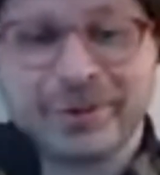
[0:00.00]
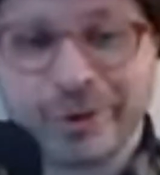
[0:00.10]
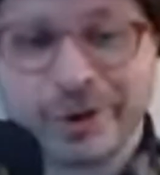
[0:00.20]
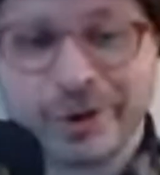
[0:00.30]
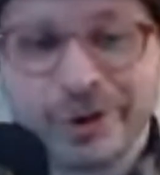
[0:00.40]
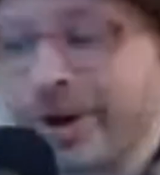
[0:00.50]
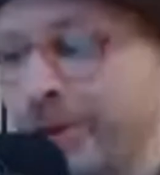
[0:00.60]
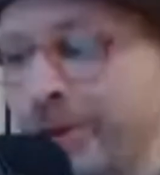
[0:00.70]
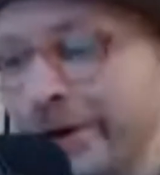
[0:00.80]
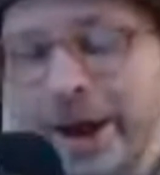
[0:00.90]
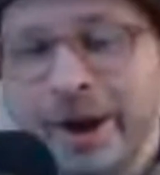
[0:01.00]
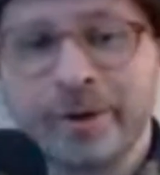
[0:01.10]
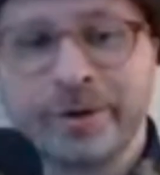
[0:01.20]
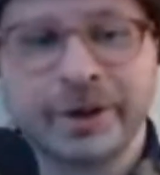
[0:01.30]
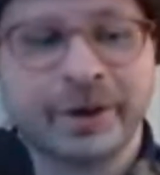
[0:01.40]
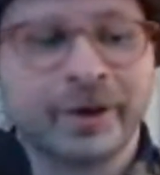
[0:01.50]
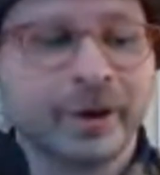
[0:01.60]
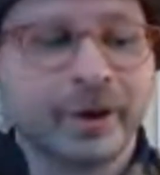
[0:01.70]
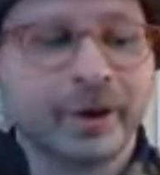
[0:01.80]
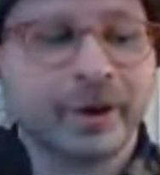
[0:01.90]
unfortunate all the way around. And
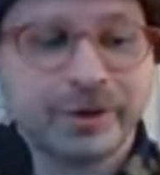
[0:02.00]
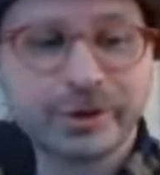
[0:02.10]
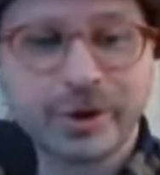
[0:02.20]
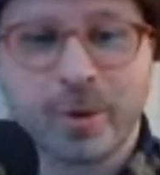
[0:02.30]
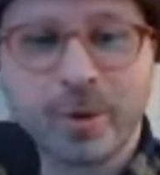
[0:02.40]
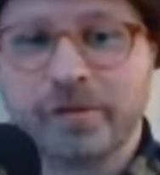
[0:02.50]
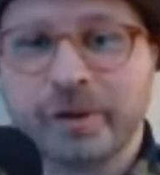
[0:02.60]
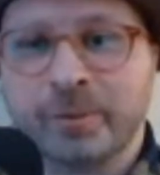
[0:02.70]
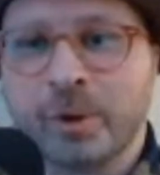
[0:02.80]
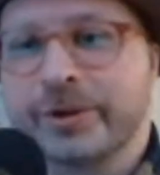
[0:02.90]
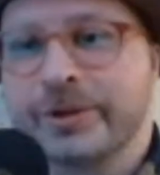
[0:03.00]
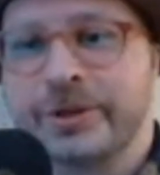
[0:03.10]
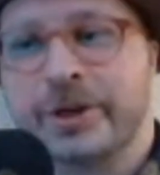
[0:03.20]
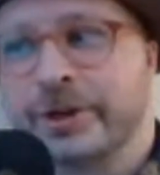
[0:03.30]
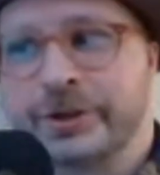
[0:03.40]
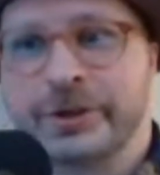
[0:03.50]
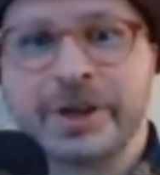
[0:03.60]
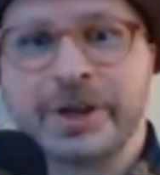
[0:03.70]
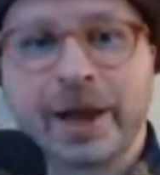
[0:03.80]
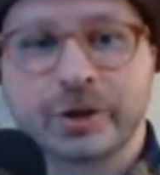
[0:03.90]
so often what we see
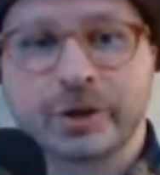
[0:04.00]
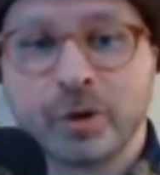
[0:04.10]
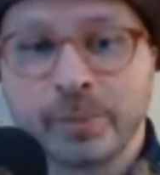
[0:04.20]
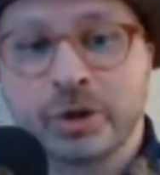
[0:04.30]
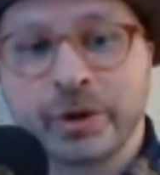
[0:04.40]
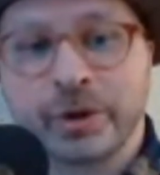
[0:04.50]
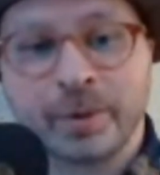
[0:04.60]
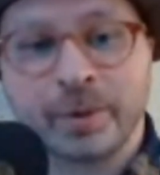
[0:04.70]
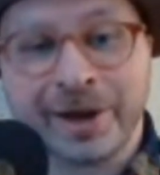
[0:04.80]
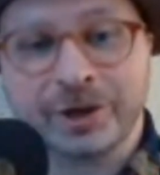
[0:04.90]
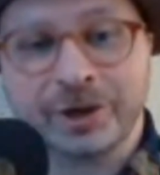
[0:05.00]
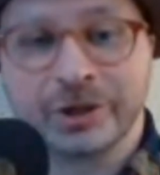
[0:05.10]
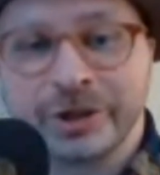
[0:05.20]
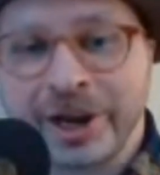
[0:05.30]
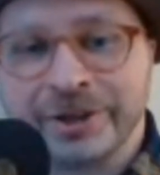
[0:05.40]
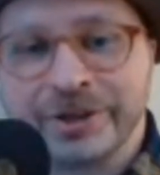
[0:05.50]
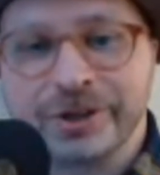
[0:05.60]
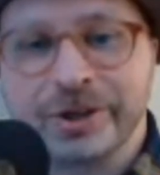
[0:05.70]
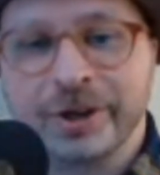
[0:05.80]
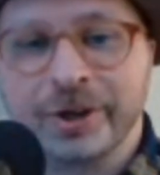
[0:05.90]
is these hacks are perpetrated by nation
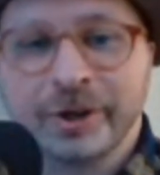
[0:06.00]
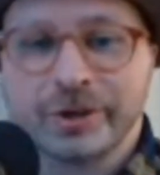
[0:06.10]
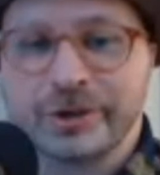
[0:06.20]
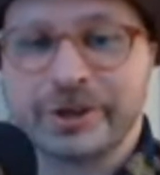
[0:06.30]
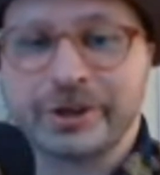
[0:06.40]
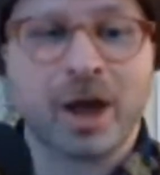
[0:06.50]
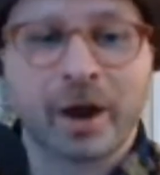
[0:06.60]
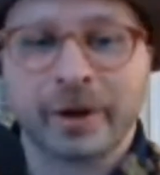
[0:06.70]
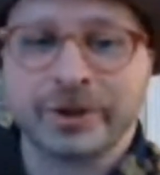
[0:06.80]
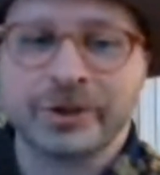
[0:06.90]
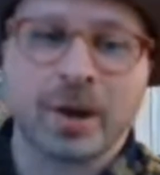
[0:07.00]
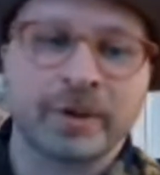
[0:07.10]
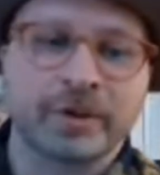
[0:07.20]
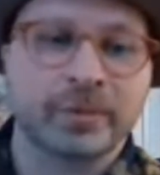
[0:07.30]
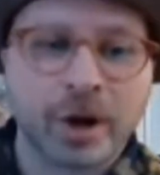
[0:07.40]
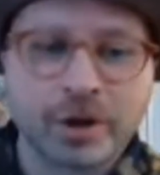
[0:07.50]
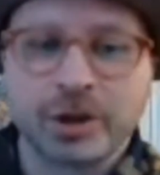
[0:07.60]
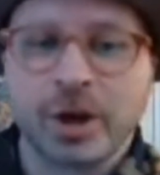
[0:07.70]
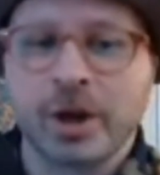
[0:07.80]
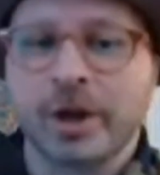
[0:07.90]
states. So you see a lot of these coming from
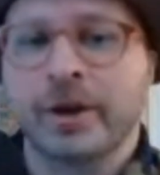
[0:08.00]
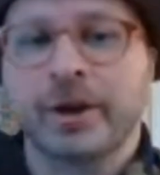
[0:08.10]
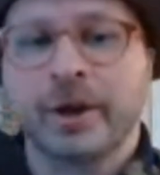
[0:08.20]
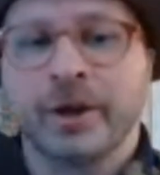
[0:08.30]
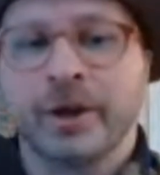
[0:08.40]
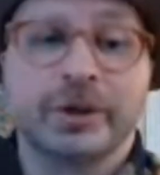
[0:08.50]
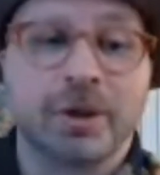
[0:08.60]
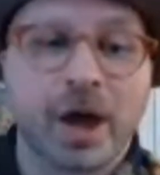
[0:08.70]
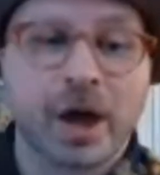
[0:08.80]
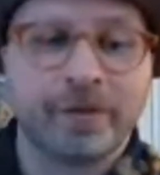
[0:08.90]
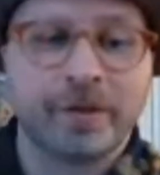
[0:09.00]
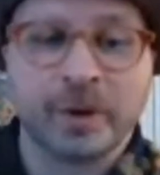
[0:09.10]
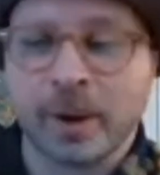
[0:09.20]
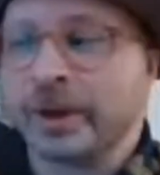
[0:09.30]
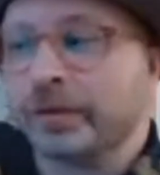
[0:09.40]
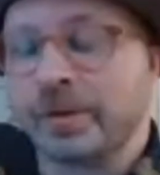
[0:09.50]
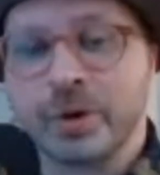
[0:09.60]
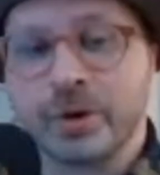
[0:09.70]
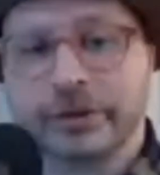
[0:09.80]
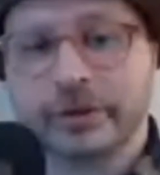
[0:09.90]
Russia, you see a lot of them coming
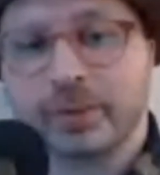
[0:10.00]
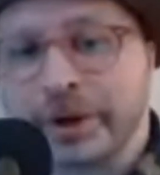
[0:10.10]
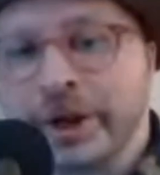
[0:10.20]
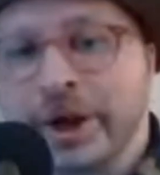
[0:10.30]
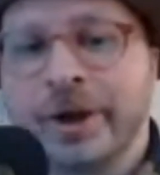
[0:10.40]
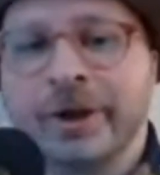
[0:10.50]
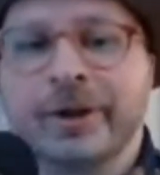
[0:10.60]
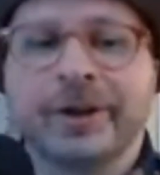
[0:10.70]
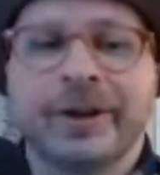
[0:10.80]
from North Korea,